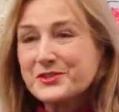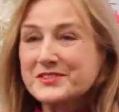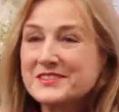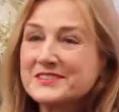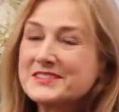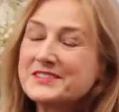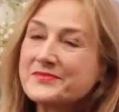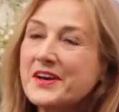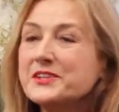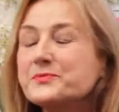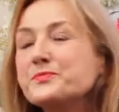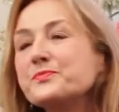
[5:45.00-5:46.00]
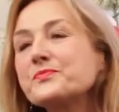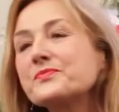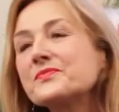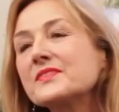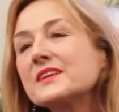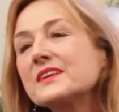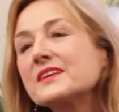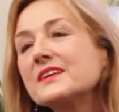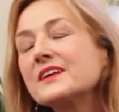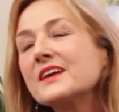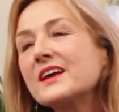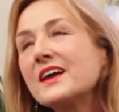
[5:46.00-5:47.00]
So how far
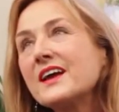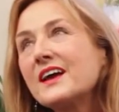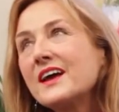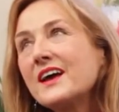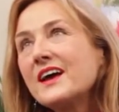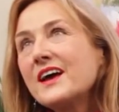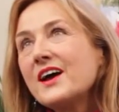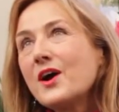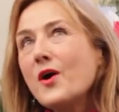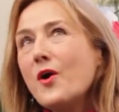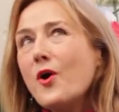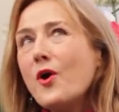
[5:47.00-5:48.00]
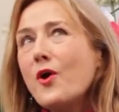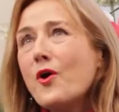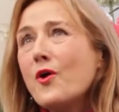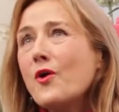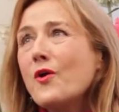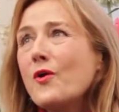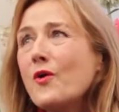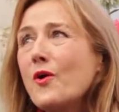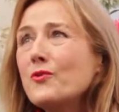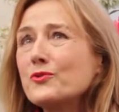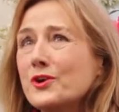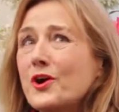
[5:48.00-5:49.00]
back did all this
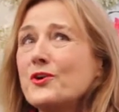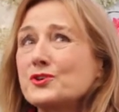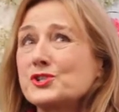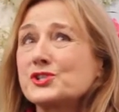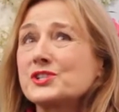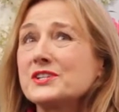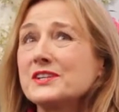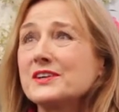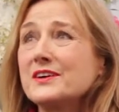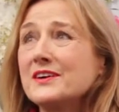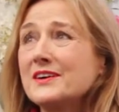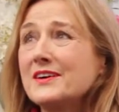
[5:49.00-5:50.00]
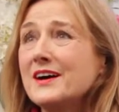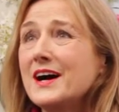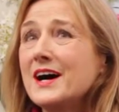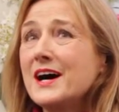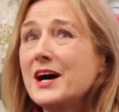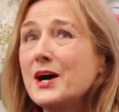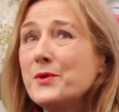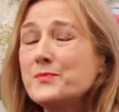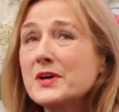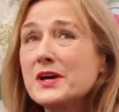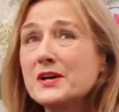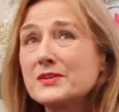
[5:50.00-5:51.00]
mixture start, do you
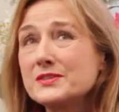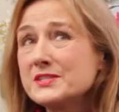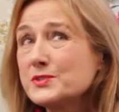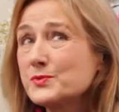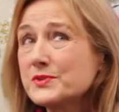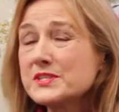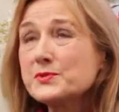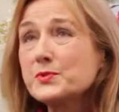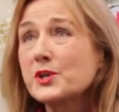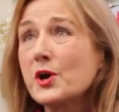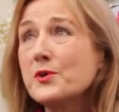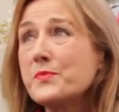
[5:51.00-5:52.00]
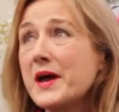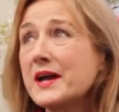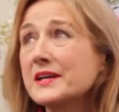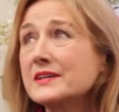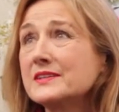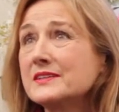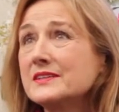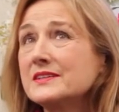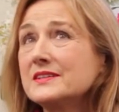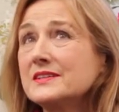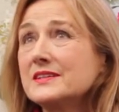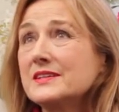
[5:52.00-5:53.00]
think? This would go back
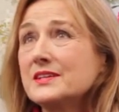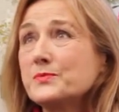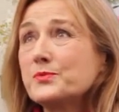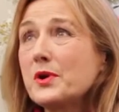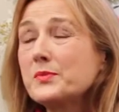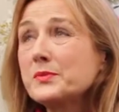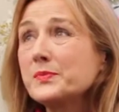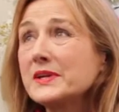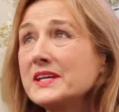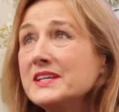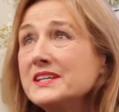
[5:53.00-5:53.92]
probably